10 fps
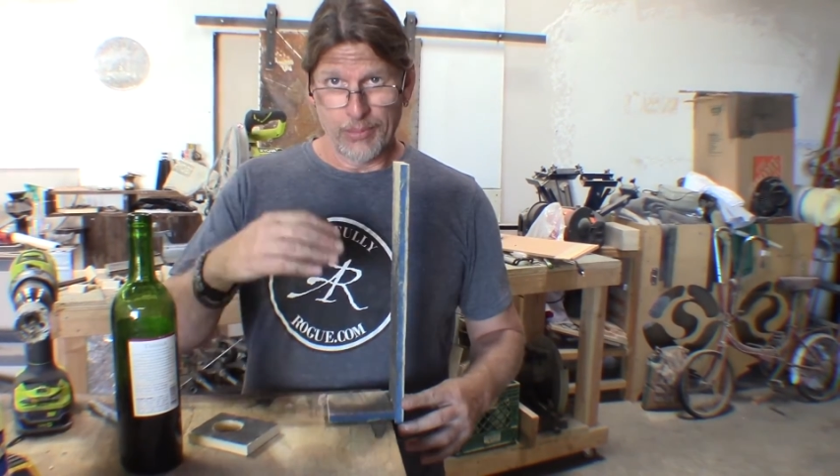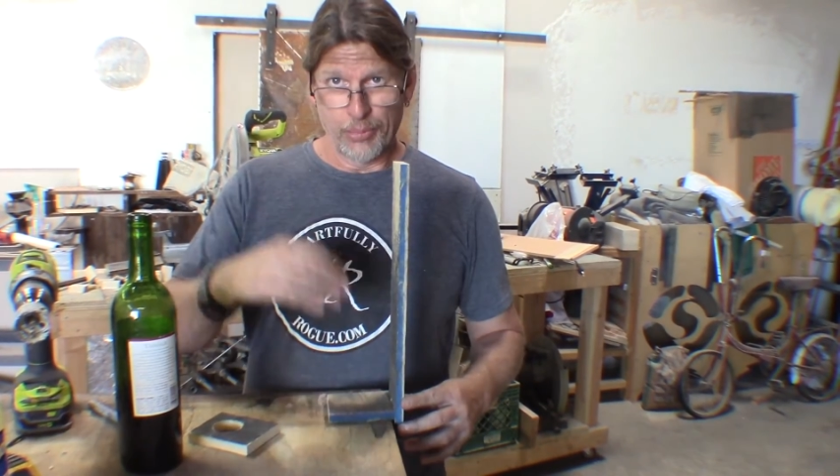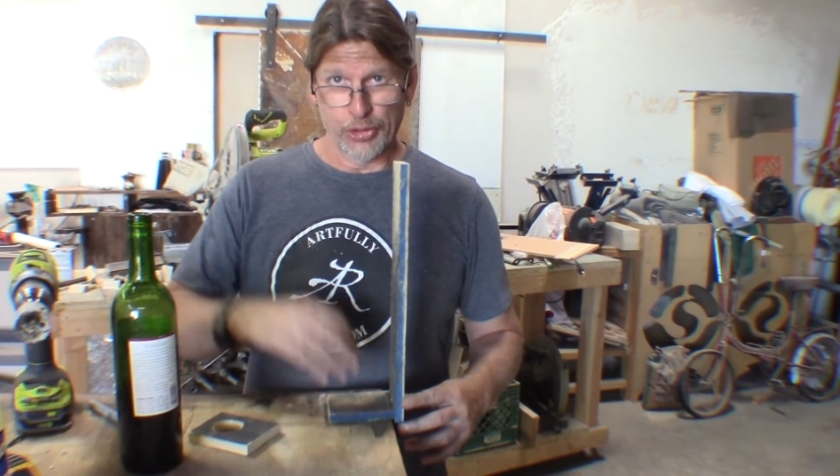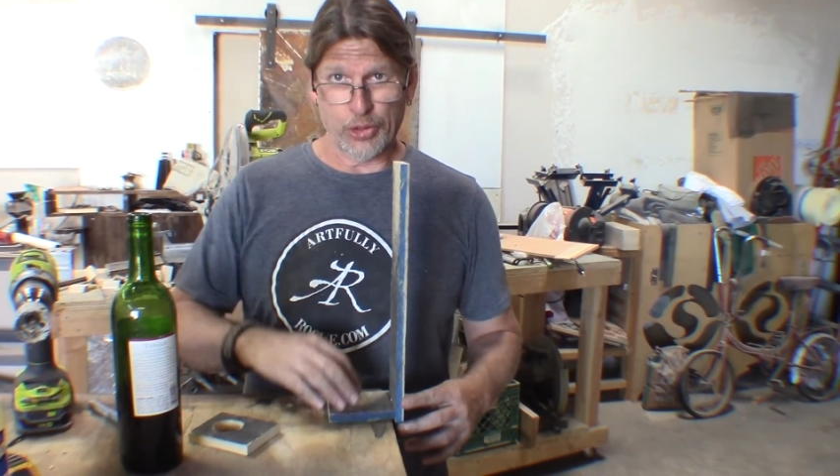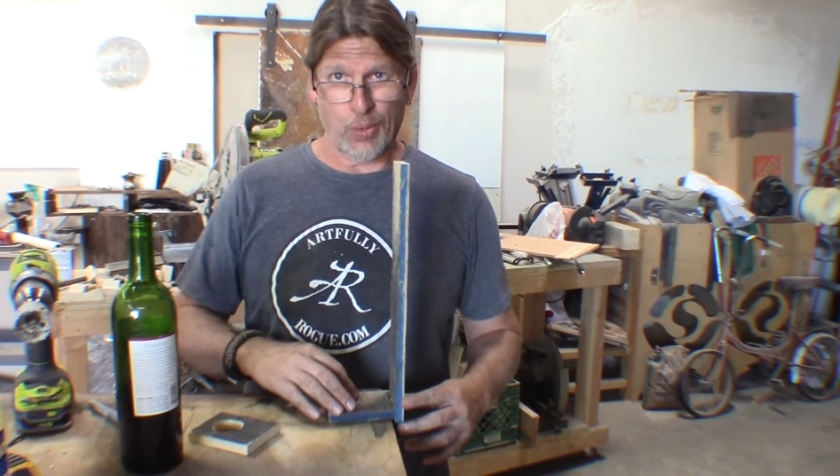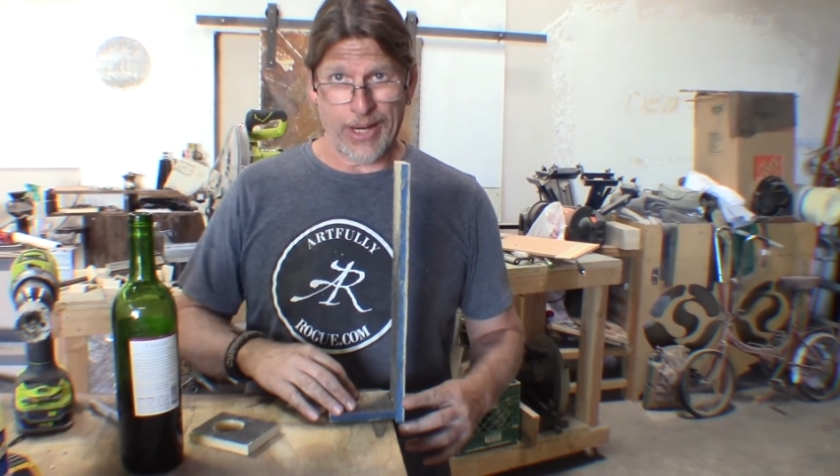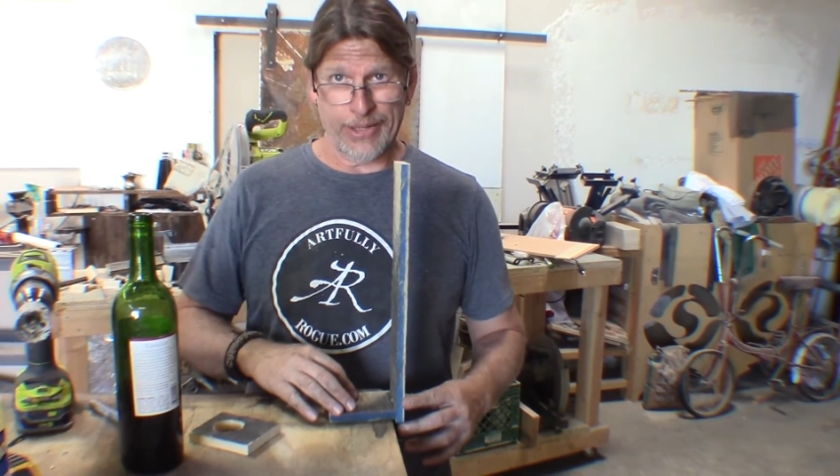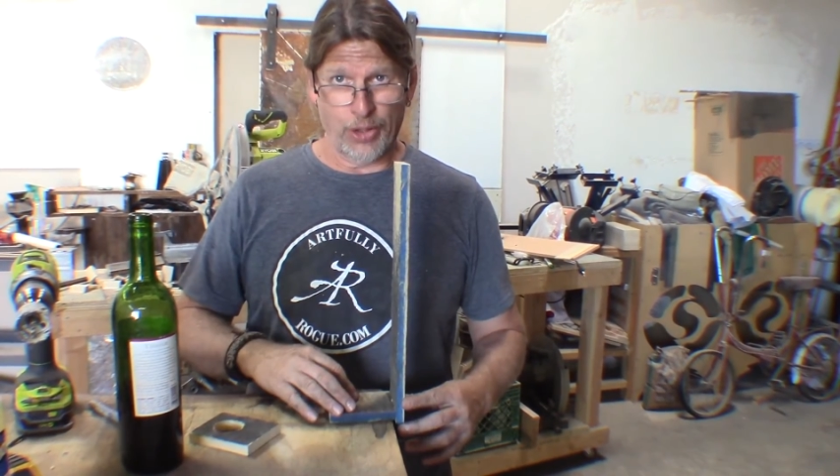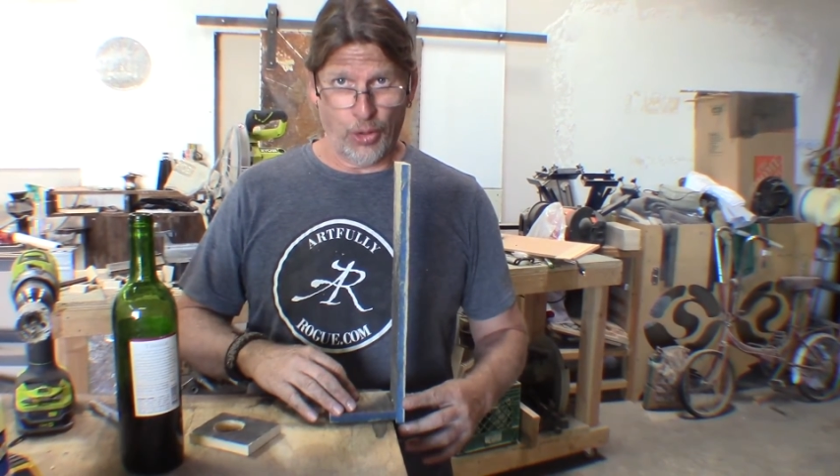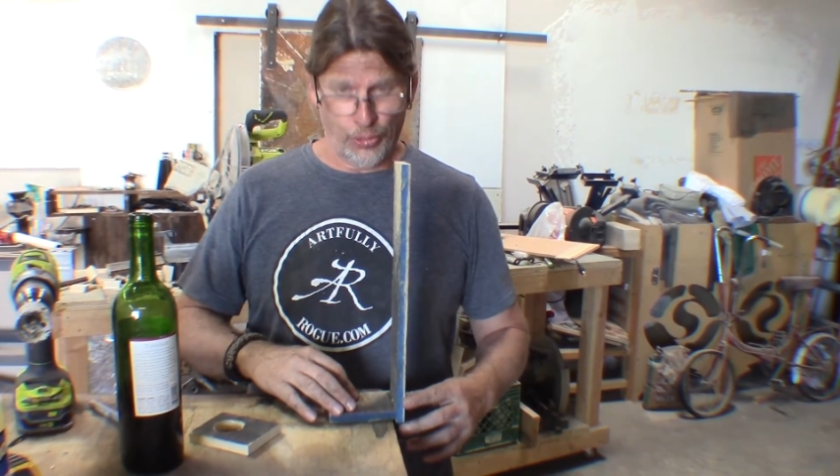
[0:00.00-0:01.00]
put your wine
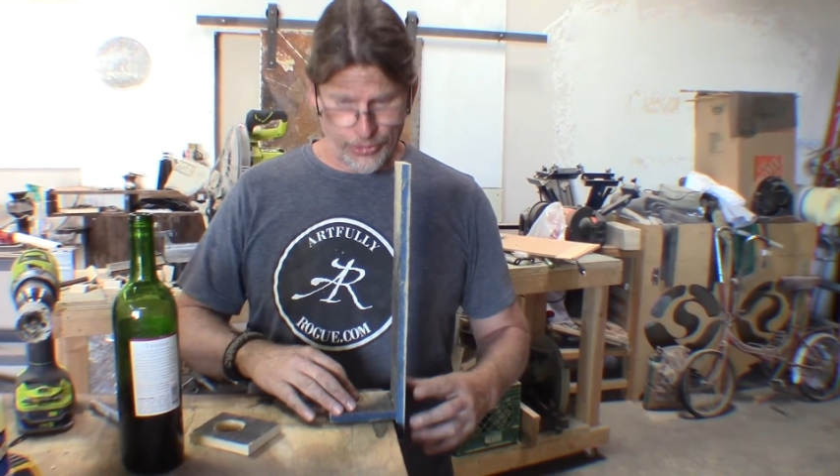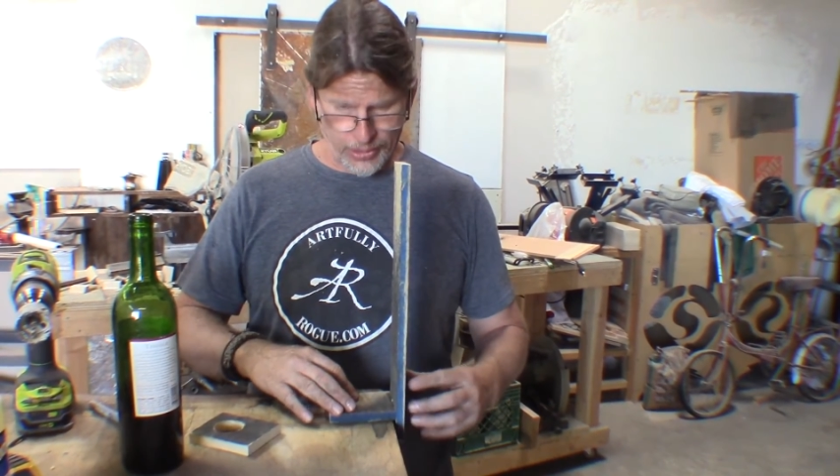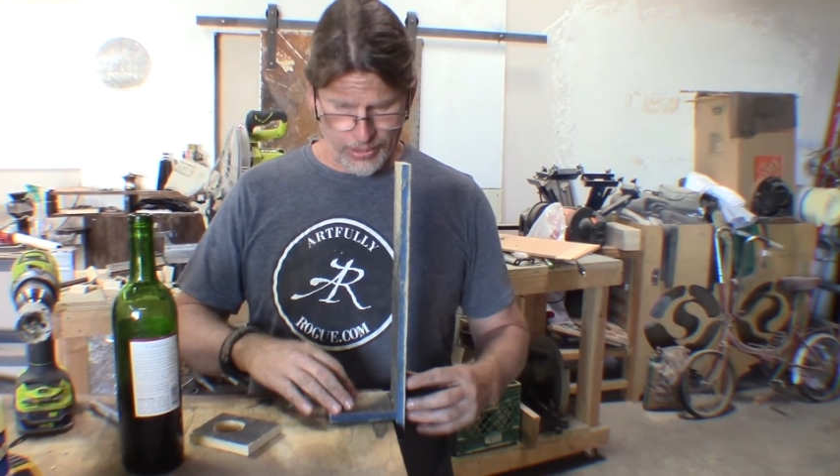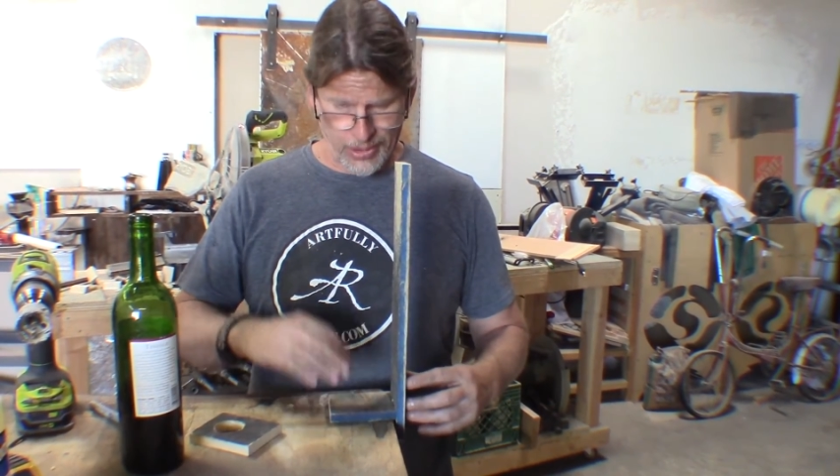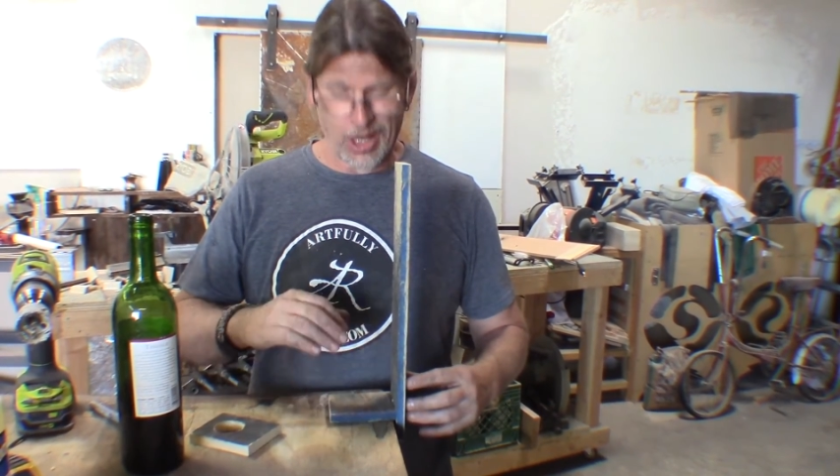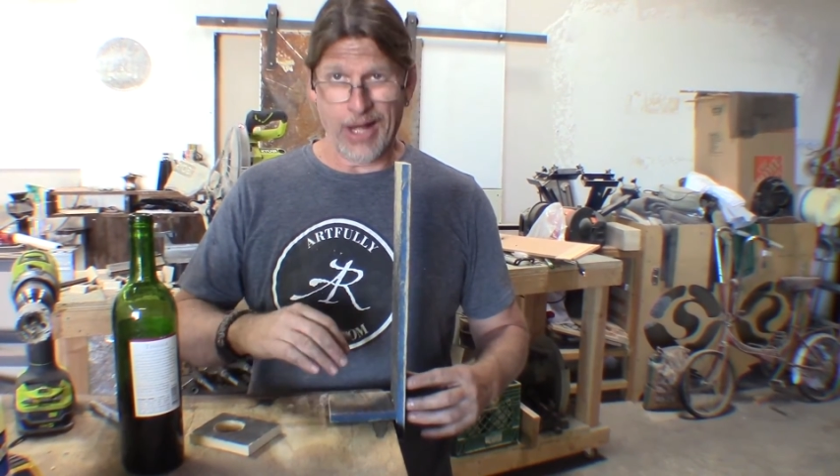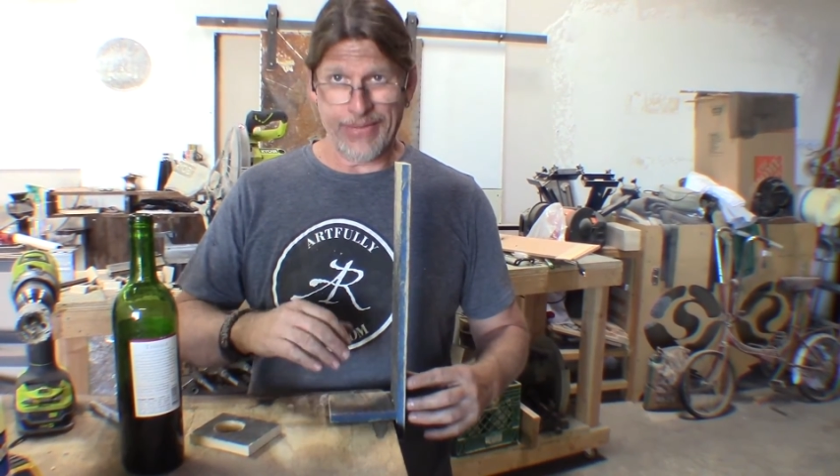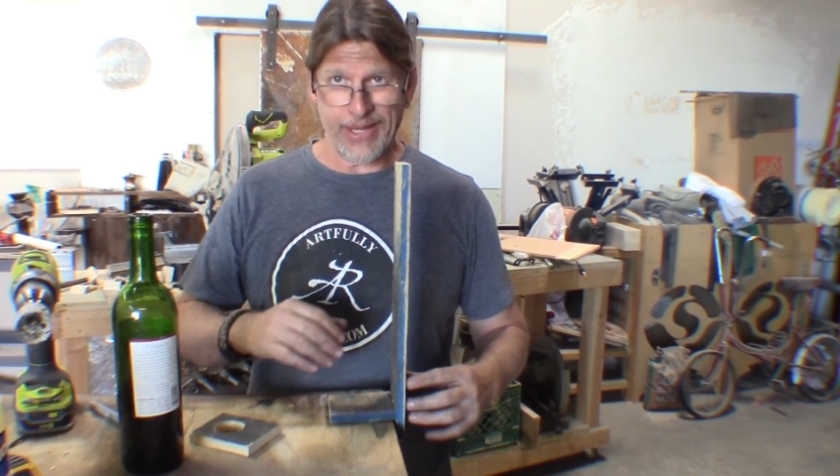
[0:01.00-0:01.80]
holder on the